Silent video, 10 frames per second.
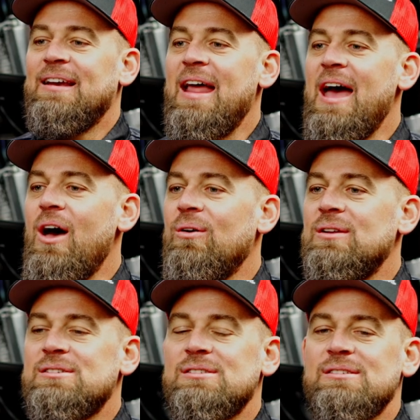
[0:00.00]
now
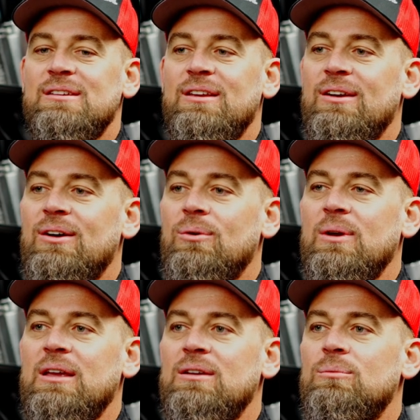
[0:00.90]
it's,
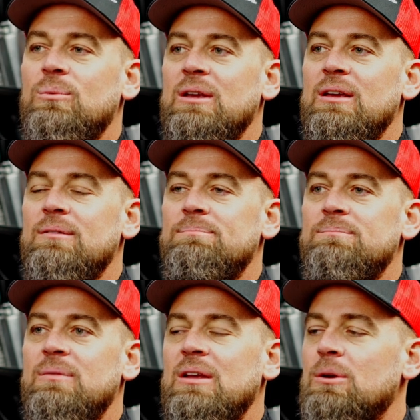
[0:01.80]
we
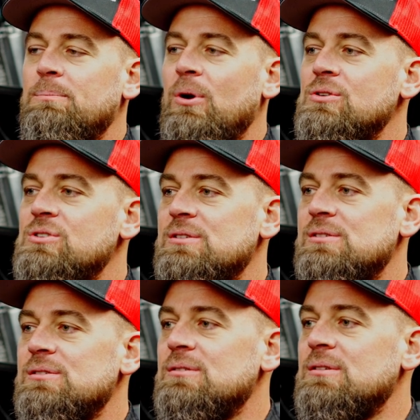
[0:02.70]
either
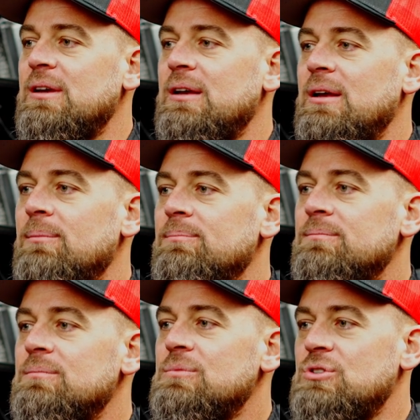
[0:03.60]
purchase
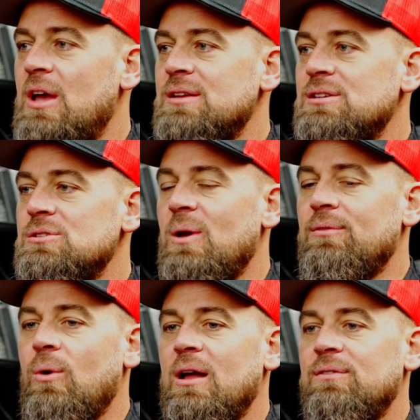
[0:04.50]
chassis. We
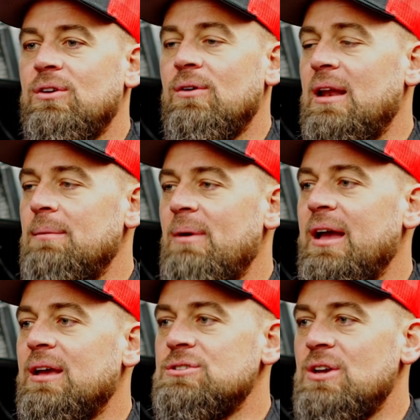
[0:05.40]
have quite a few Eddie
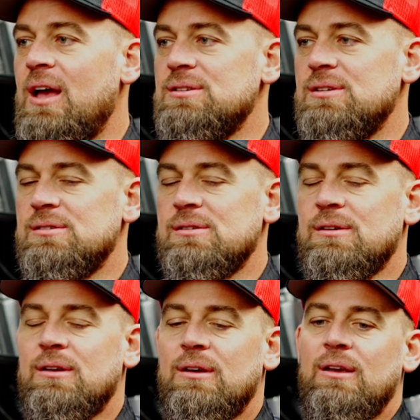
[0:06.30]
Mica chassis.
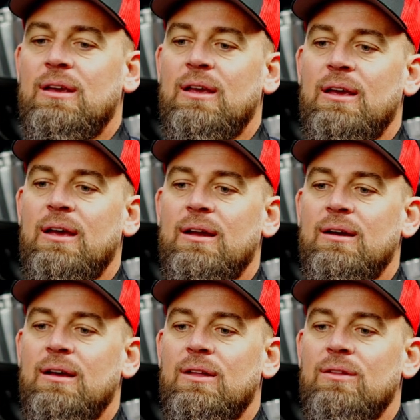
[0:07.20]
And